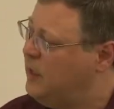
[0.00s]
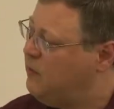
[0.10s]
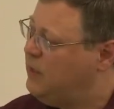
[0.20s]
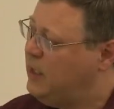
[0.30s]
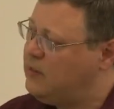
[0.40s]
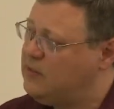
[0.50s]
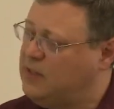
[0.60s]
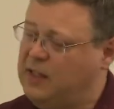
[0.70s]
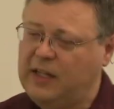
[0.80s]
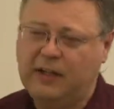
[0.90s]
We can
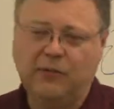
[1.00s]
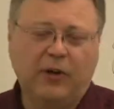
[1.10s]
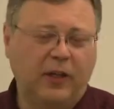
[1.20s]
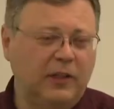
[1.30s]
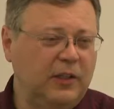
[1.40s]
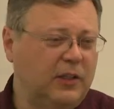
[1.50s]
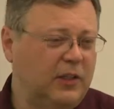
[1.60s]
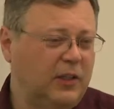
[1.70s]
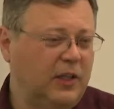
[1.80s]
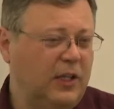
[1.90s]
see that one
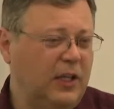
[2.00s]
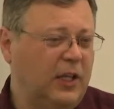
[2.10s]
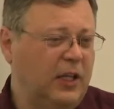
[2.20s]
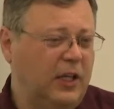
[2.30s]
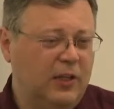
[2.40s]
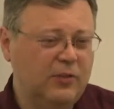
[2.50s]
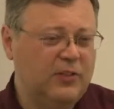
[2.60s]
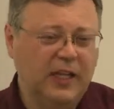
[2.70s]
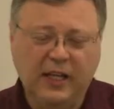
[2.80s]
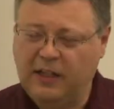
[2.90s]

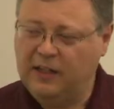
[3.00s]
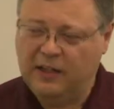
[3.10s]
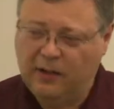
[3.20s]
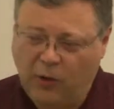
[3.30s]
seal